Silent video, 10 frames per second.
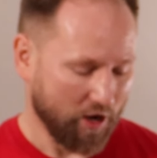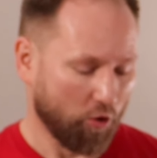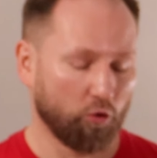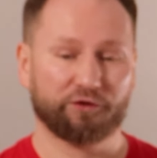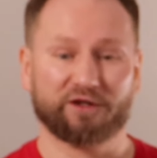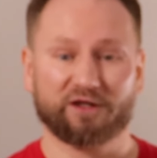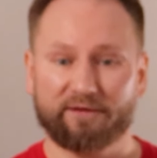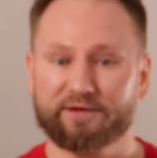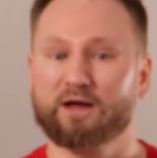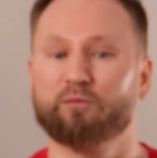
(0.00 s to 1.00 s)
holding the
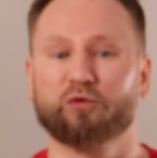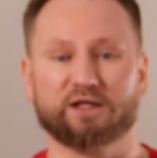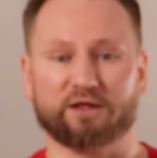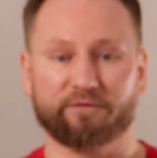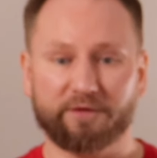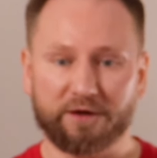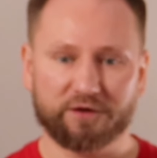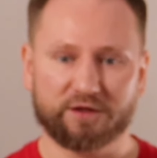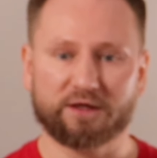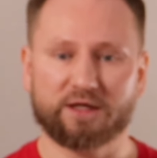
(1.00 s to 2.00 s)
left hand, pressing
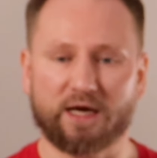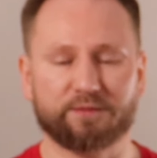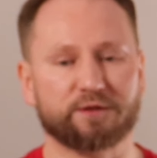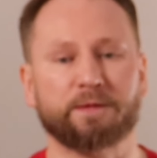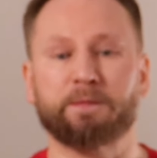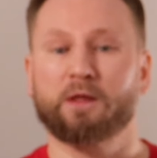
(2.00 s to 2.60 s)
fingers on the tapes.